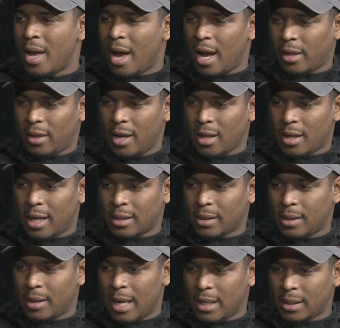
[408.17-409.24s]
I think
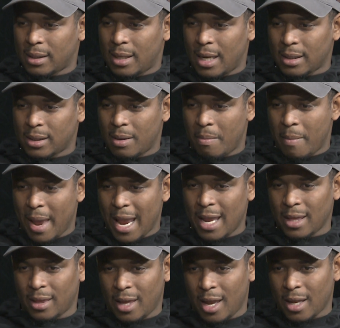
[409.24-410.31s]
that's the
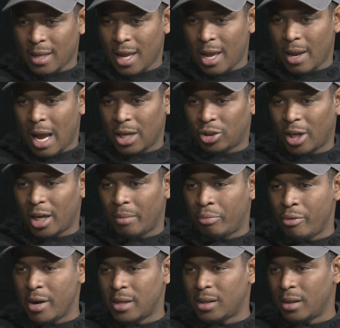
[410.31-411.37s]
main thing that I try to
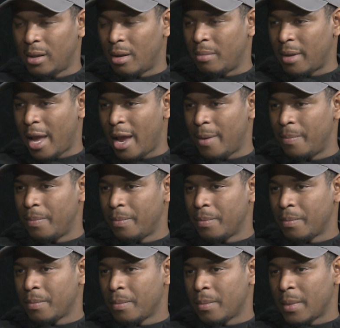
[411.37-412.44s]
preach to them, that
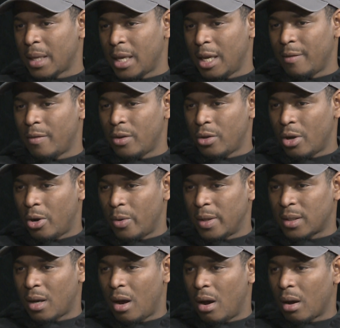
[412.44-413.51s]
even though
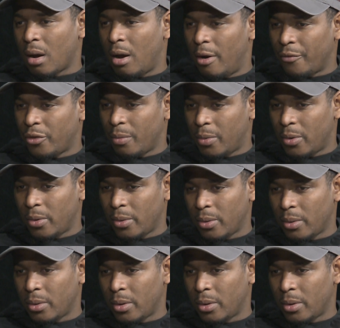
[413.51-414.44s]
it's uncomfortable,